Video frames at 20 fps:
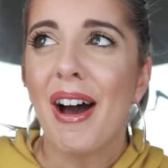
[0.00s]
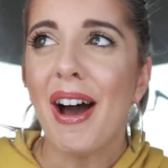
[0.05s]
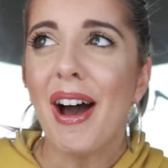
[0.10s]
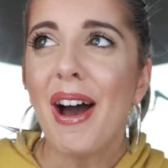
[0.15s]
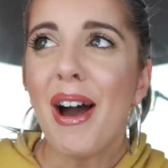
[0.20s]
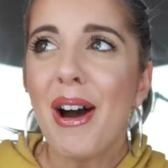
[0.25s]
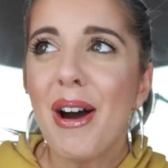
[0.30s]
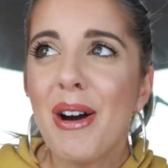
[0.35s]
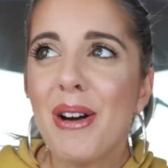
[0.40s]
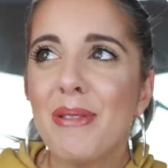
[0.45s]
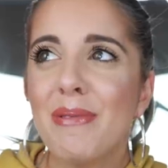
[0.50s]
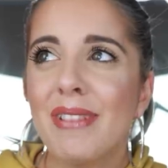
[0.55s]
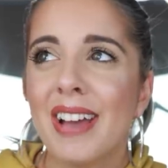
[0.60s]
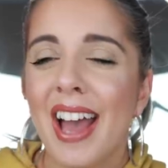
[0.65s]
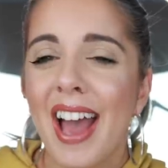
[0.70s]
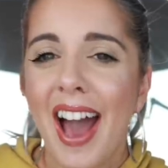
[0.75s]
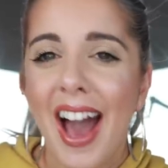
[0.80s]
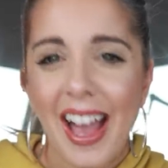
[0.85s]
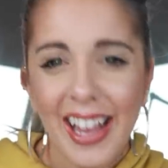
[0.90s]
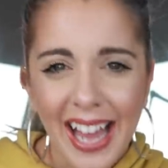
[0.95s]
Um,
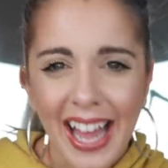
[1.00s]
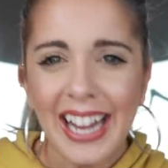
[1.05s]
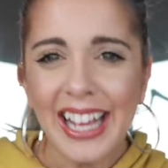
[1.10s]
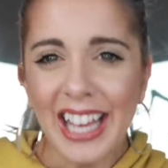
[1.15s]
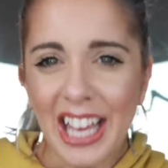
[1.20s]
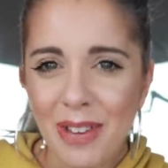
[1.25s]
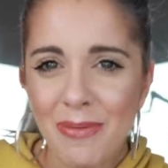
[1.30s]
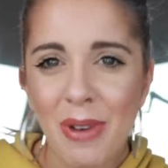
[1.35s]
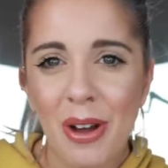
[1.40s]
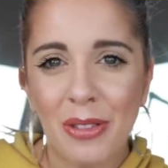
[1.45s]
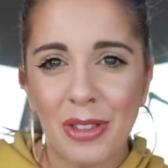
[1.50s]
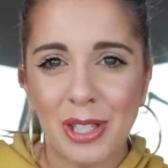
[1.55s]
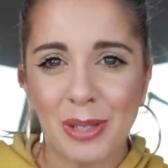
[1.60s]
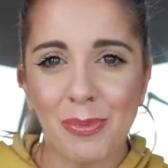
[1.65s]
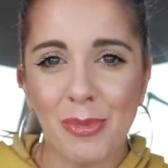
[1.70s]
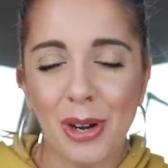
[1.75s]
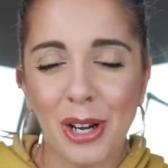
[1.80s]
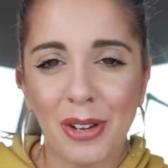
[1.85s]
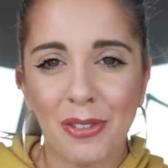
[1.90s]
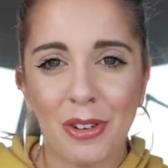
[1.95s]
I got an email this
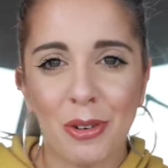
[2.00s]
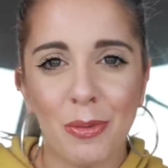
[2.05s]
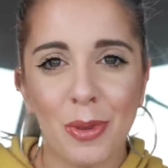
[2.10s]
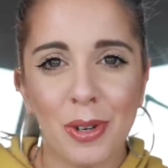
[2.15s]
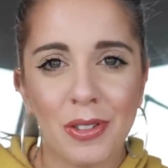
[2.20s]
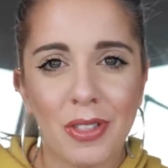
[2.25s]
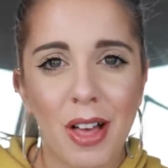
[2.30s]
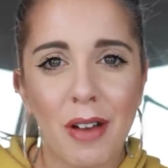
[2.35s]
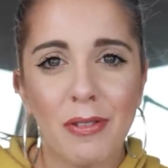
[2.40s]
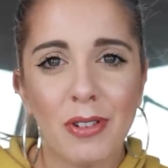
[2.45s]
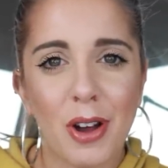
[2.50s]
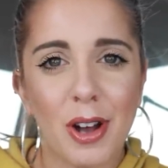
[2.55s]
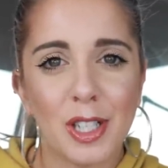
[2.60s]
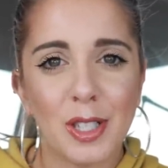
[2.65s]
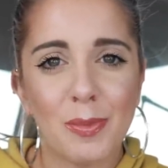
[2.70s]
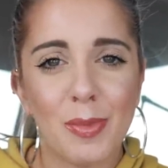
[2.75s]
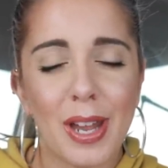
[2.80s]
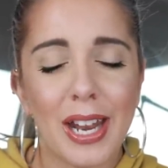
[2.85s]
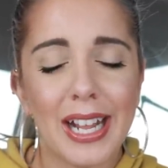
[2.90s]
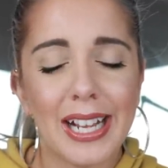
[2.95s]
morning from With Love
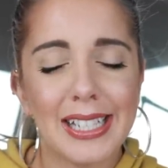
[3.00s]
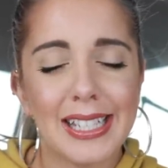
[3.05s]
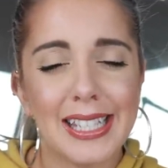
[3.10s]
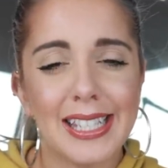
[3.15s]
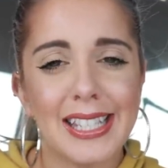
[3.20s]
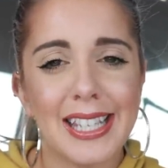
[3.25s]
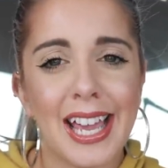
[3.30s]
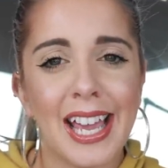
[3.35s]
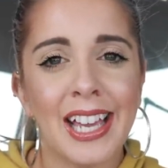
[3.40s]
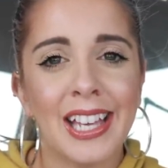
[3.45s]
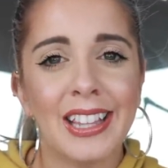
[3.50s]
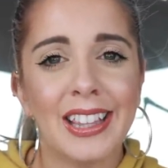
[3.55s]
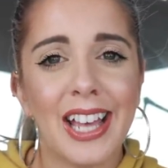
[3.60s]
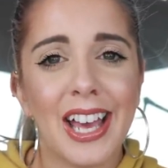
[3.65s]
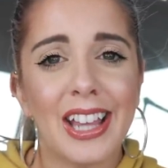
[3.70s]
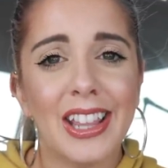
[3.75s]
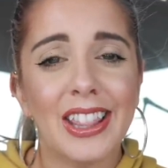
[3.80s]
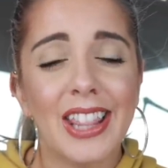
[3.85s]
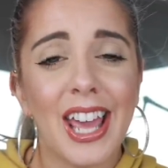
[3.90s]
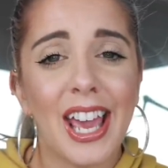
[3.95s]
Cosmetics saying
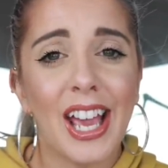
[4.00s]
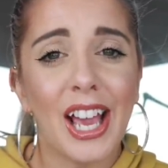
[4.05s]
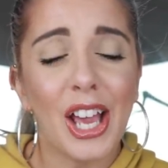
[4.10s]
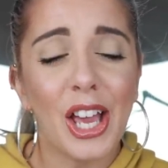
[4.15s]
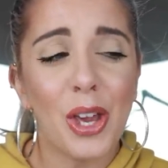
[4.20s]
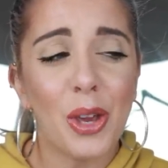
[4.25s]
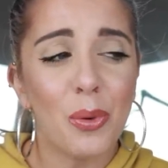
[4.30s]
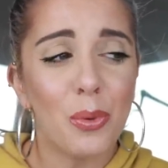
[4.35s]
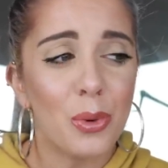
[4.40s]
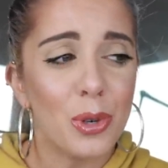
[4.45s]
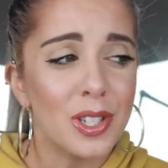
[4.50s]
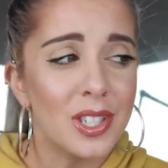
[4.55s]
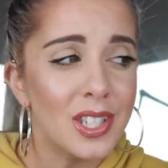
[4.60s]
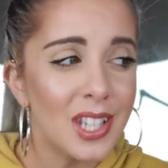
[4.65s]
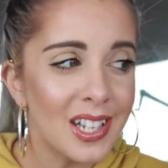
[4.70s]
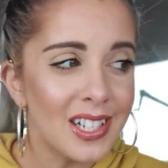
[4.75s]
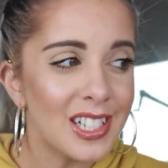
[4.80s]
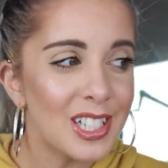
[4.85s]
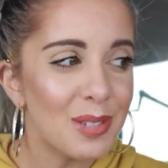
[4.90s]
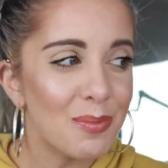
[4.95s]
that they were
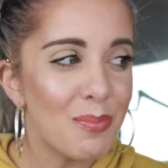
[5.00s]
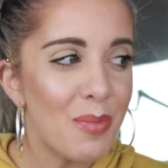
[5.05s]
sent